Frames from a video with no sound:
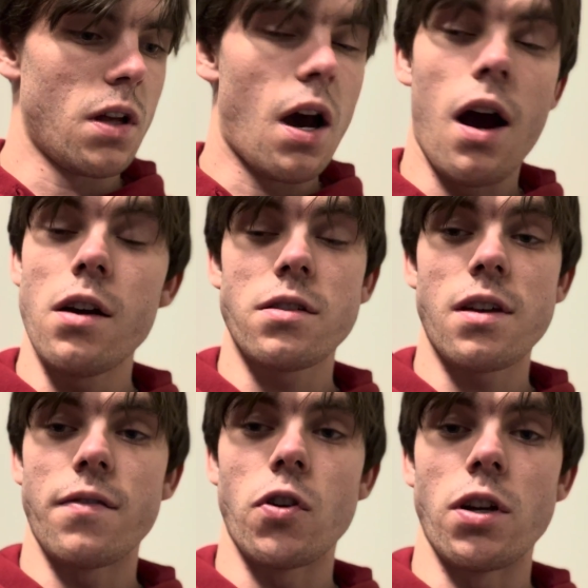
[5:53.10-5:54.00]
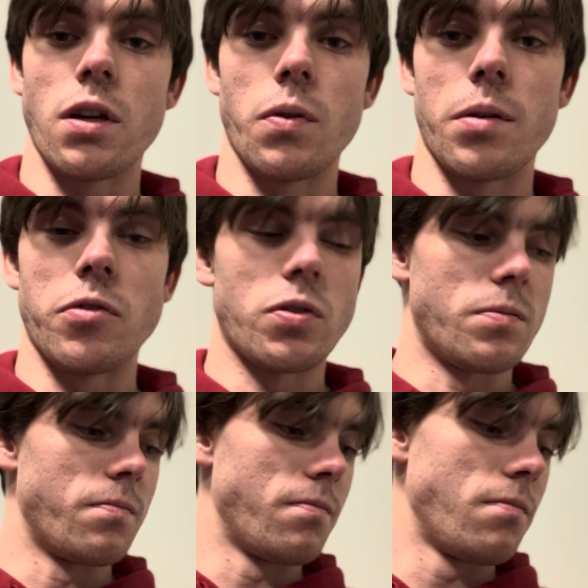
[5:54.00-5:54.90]
Honestly, I have no idea what I'm doing.
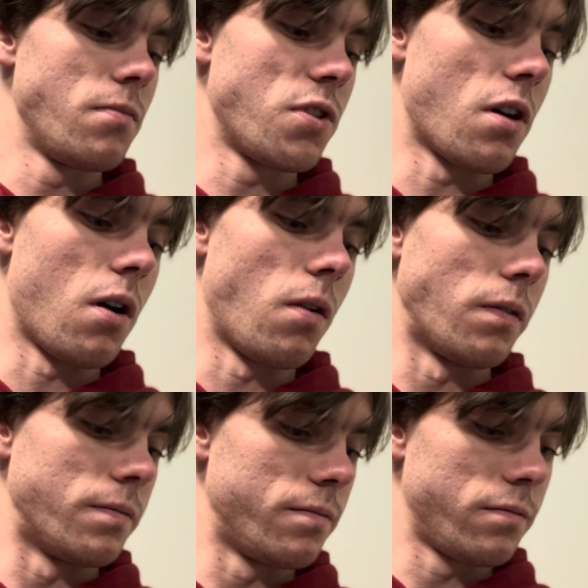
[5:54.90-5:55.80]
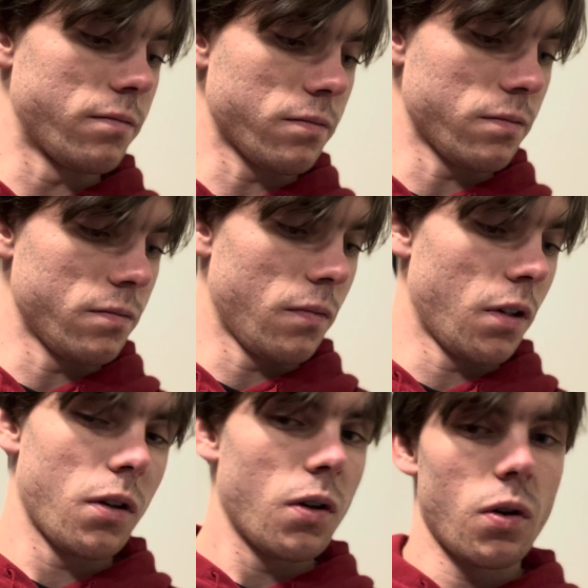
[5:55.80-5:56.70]
So
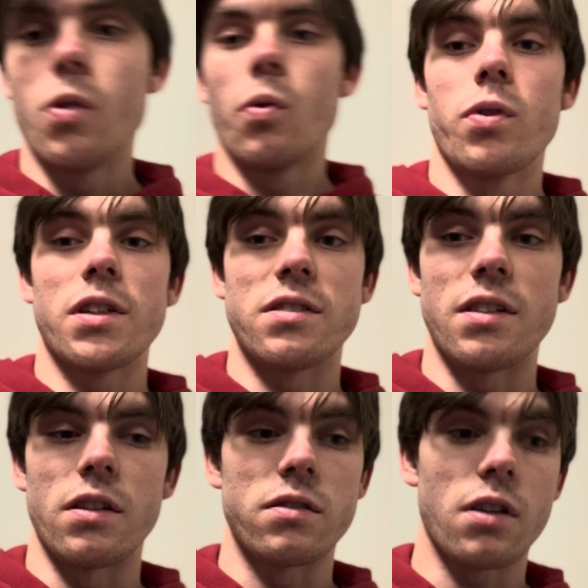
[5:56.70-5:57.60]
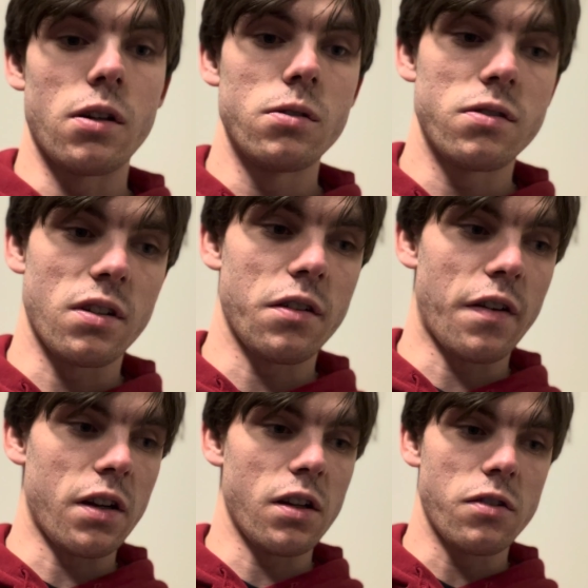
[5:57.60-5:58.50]
we're gonna see how this goes, and if I
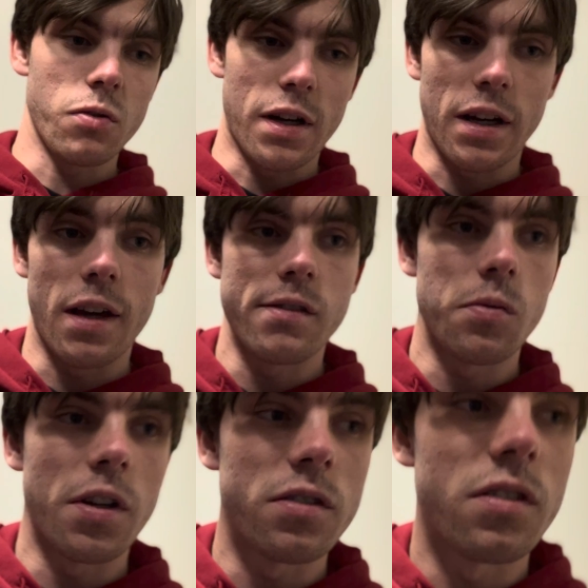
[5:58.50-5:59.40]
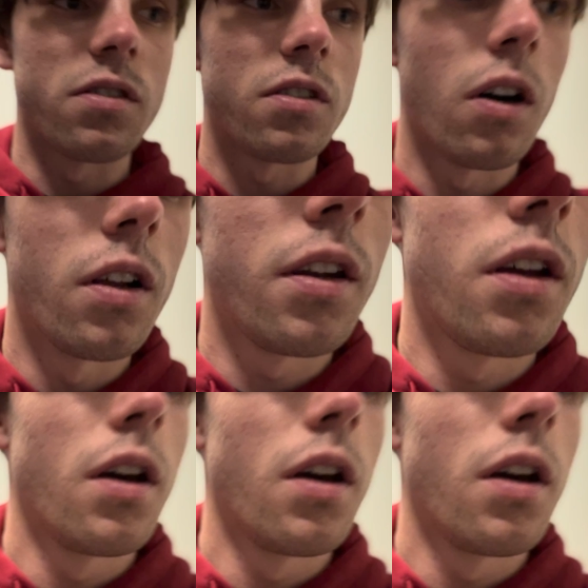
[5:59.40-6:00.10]
need to, I can have someone else install it.